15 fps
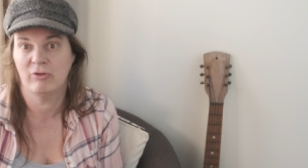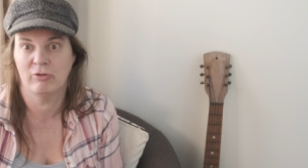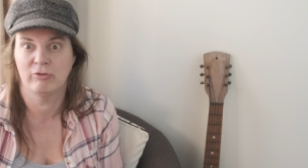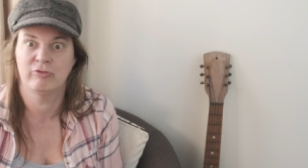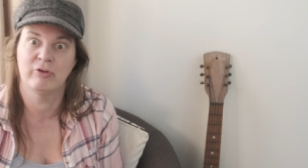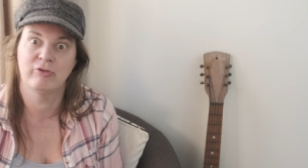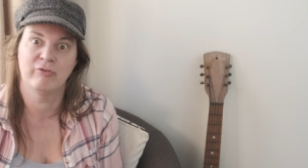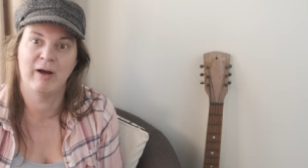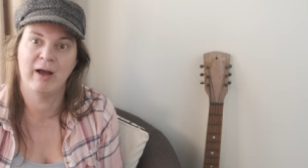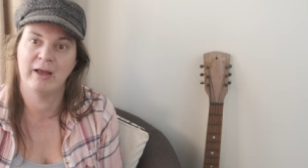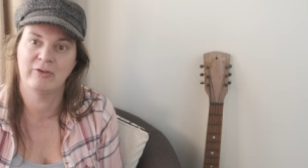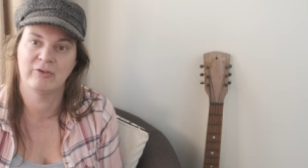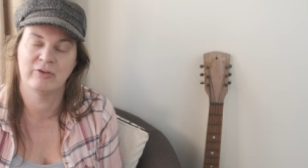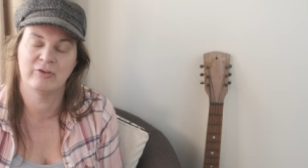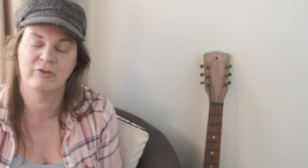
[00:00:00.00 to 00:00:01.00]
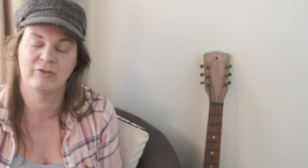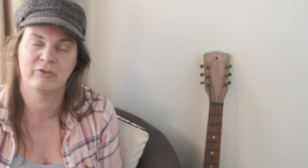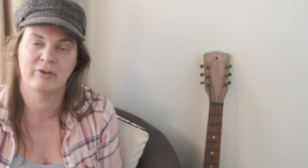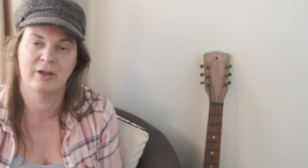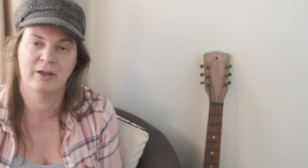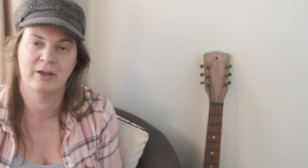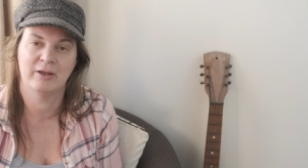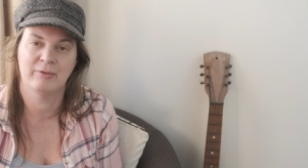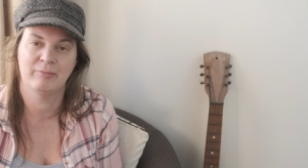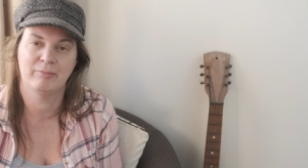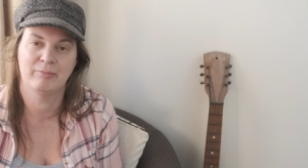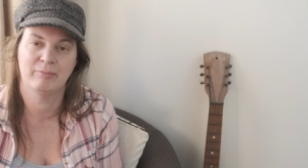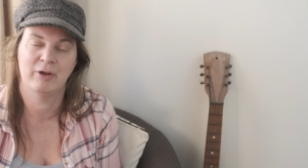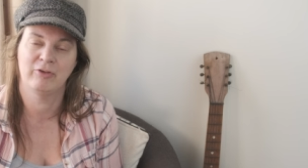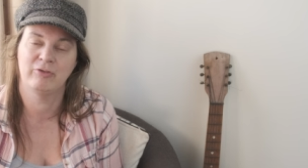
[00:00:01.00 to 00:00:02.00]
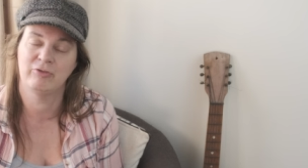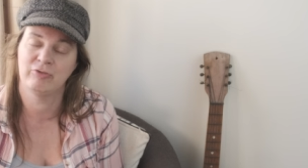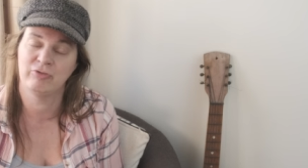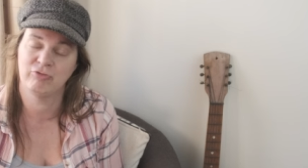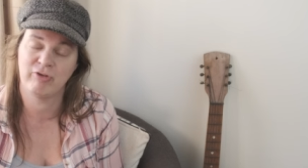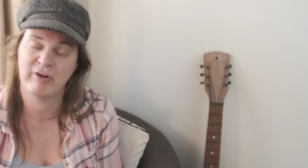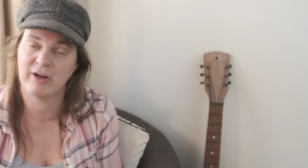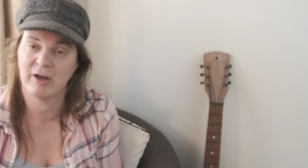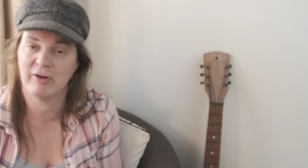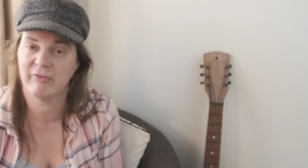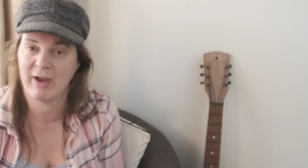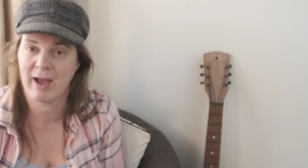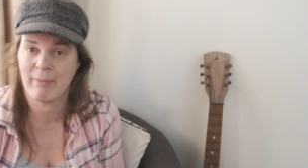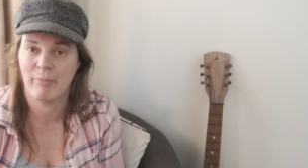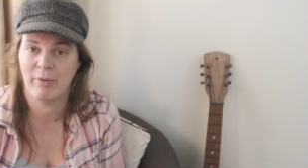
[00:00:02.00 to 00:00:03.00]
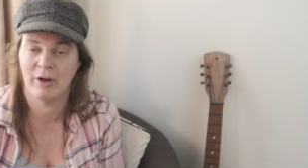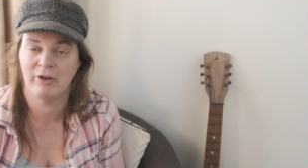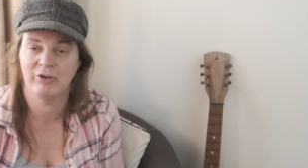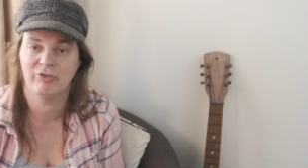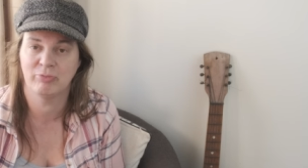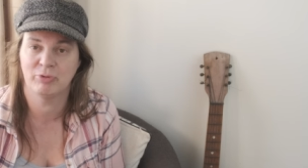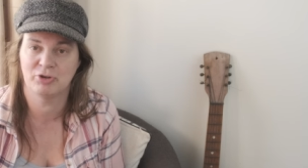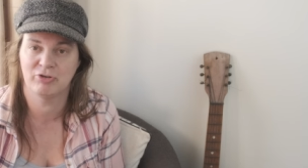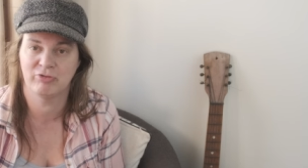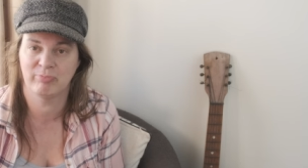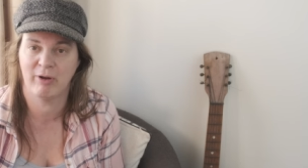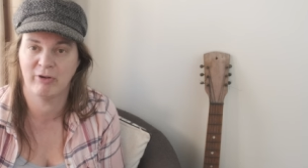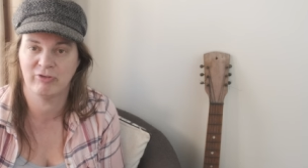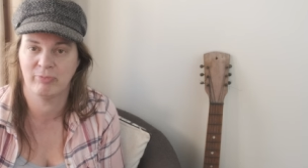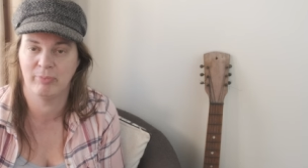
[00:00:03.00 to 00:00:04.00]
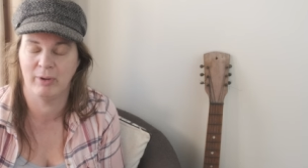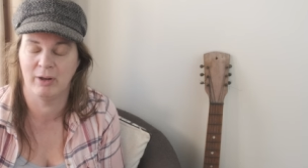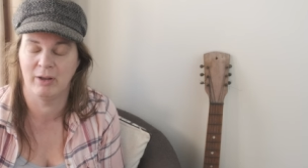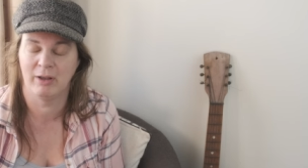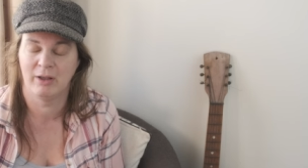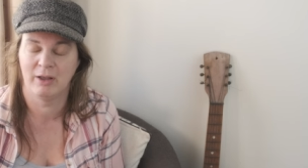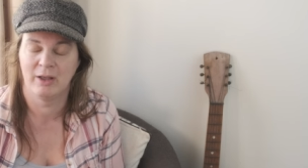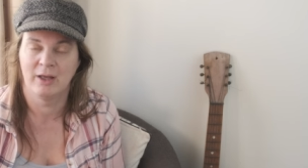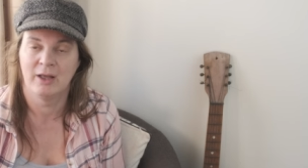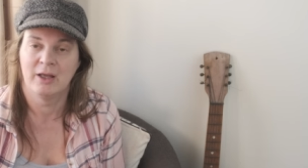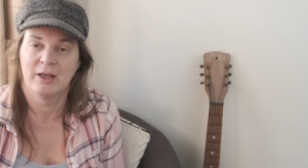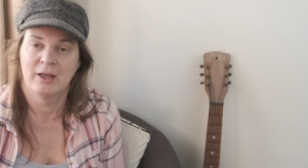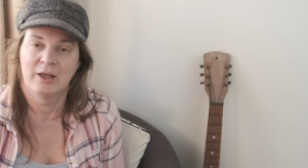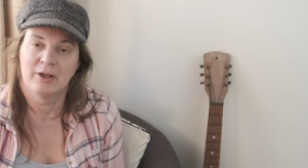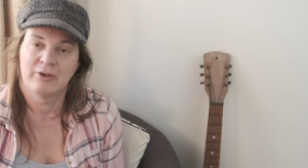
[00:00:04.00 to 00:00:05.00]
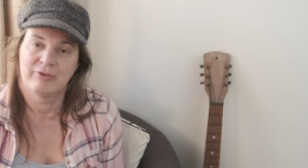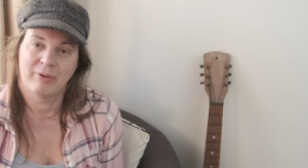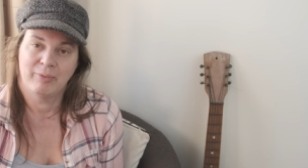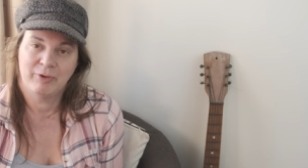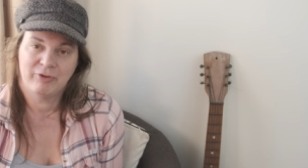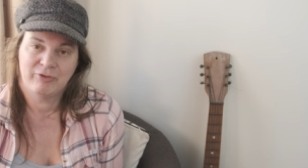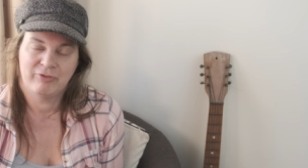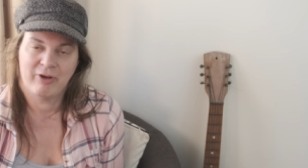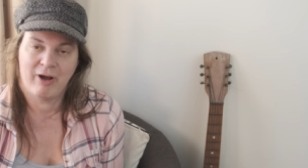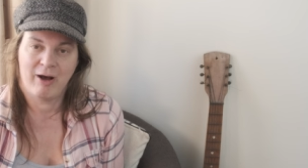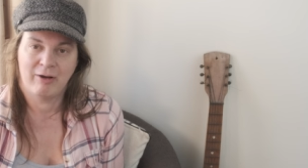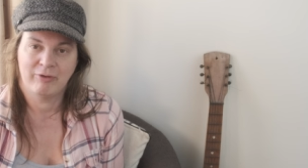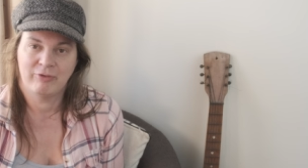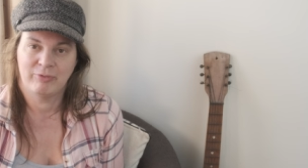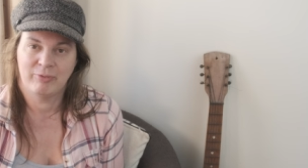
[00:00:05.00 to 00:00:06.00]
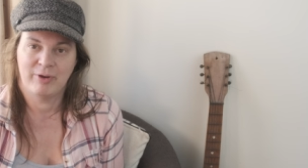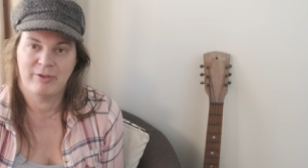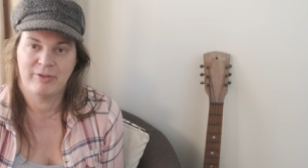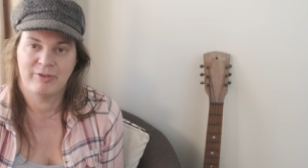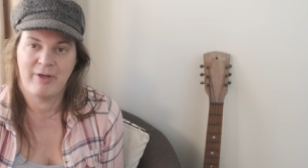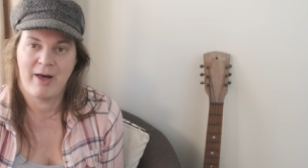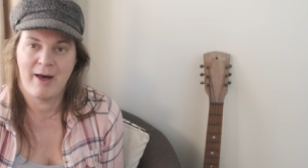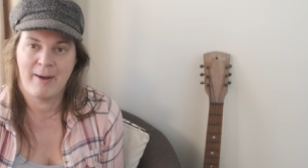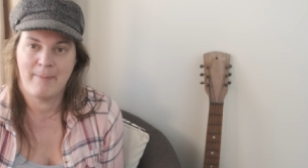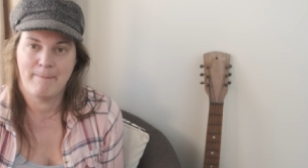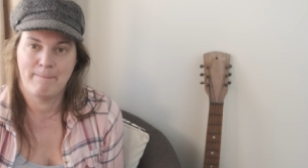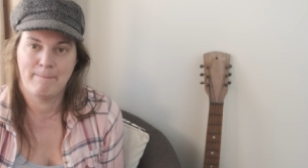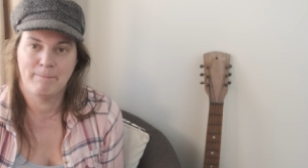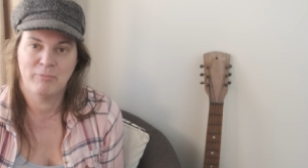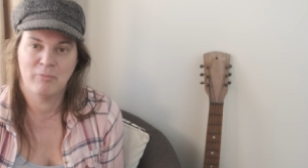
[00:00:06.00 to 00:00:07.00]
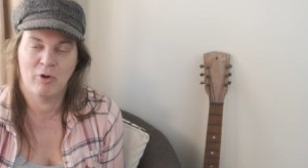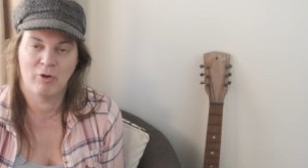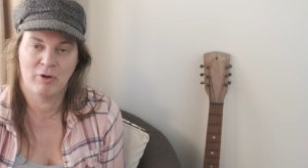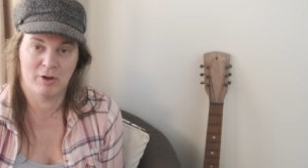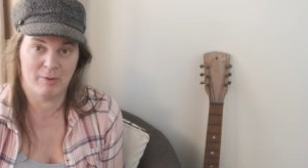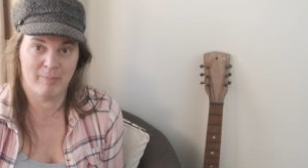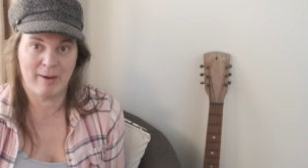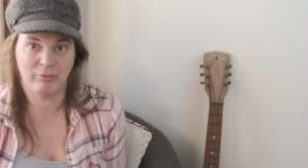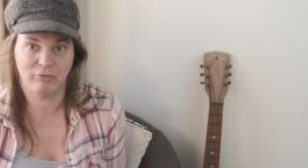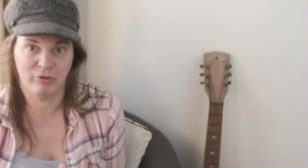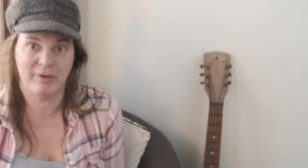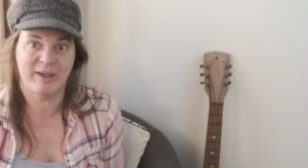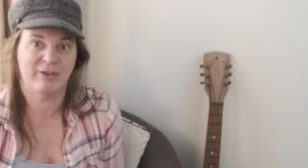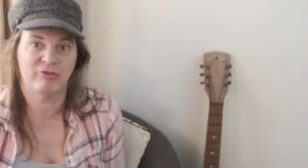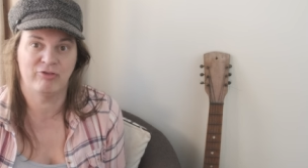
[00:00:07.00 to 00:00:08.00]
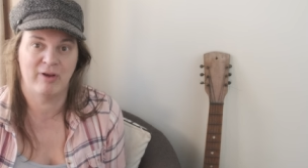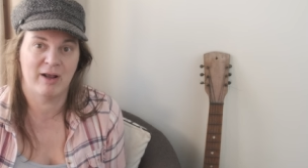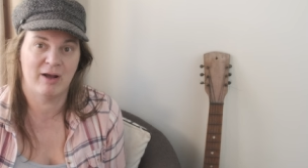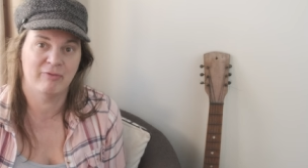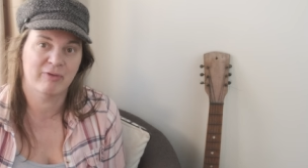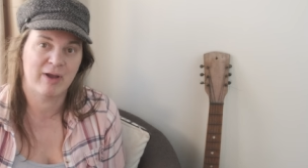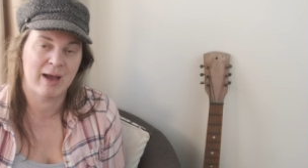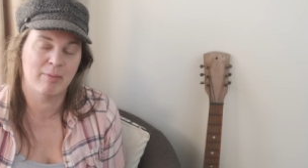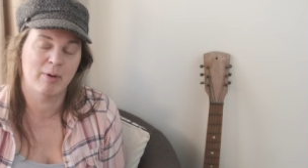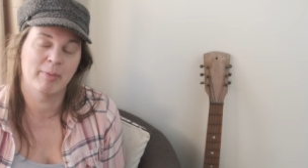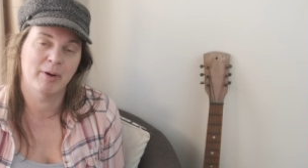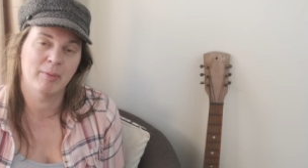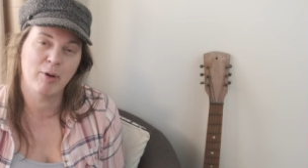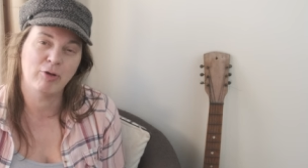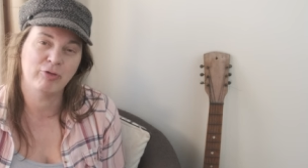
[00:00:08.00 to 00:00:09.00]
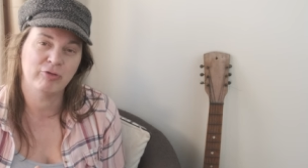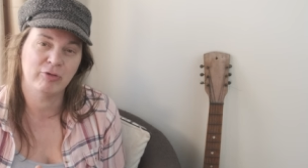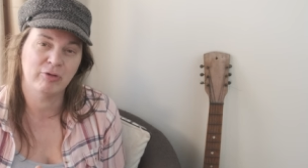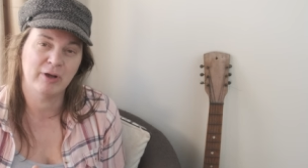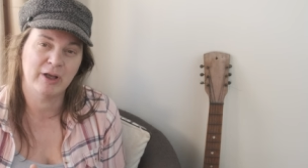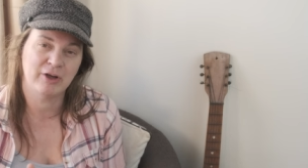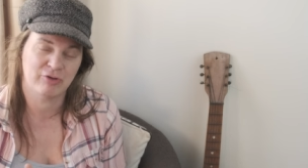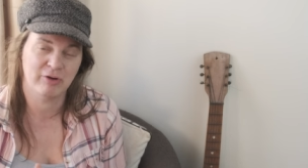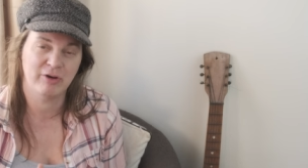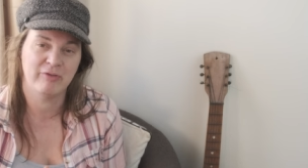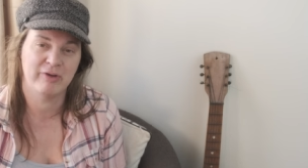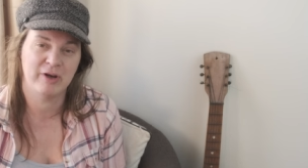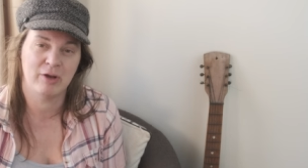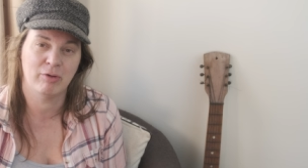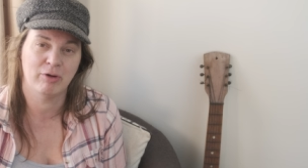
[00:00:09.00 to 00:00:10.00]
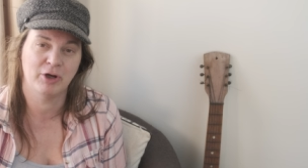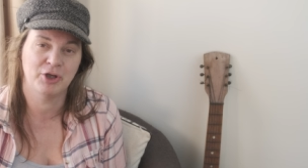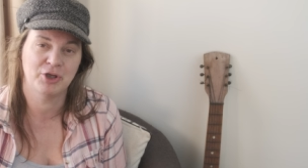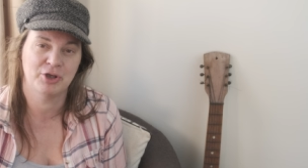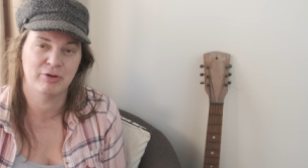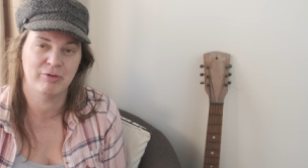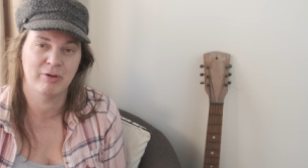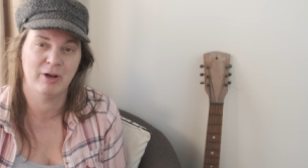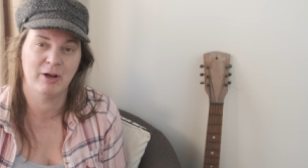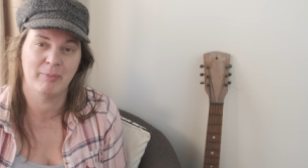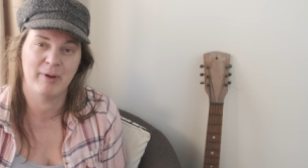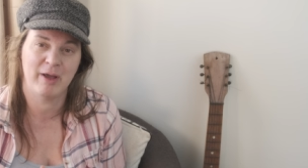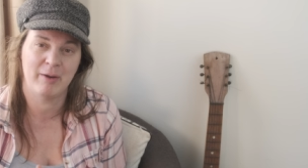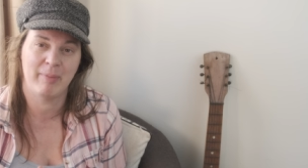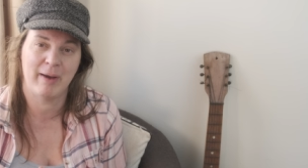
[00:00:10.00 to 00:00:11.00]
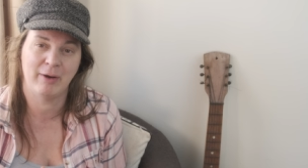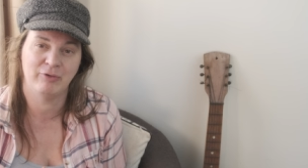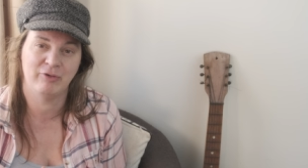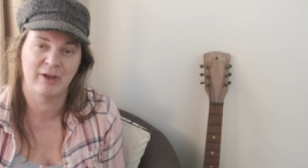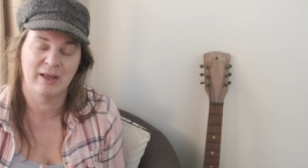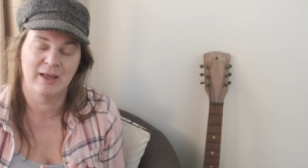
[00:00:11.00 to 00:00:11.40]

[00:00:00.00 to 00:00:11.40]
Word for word: or sunrises um, as straight out of camera as much as possible. So I'm going to start with um, talking about doing it straight out of camera, but I'm also later on in the video going to show you a little bit about